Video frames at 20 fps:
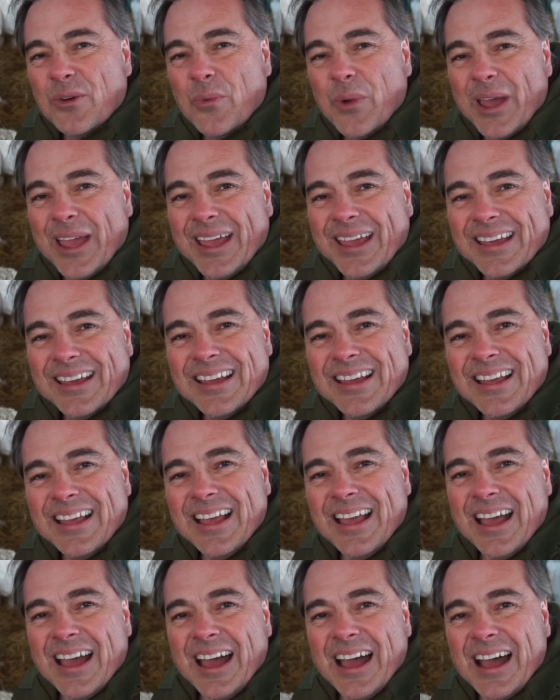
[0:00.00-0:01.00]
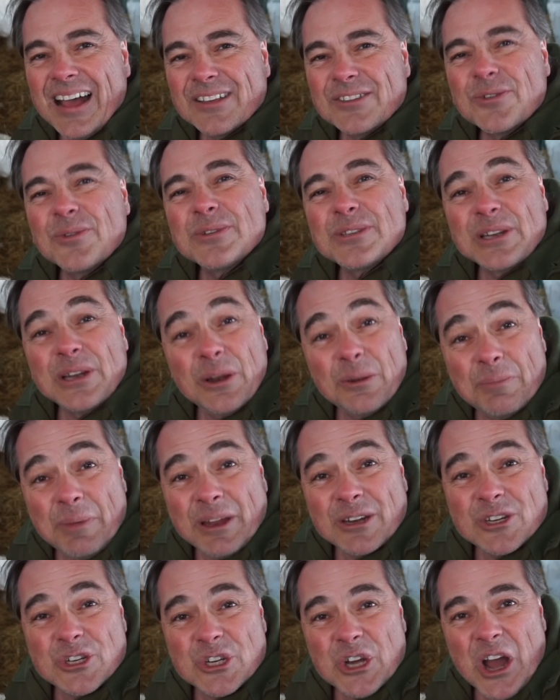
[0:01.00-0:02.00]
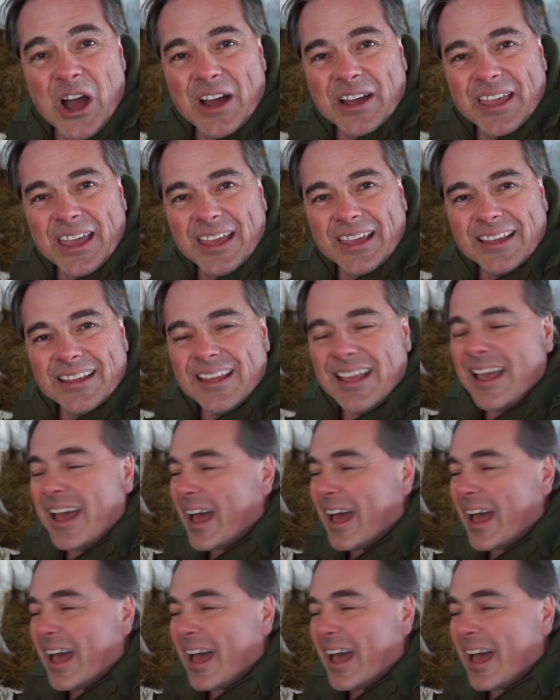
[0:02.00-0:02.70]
way. So it was a little bit shocking.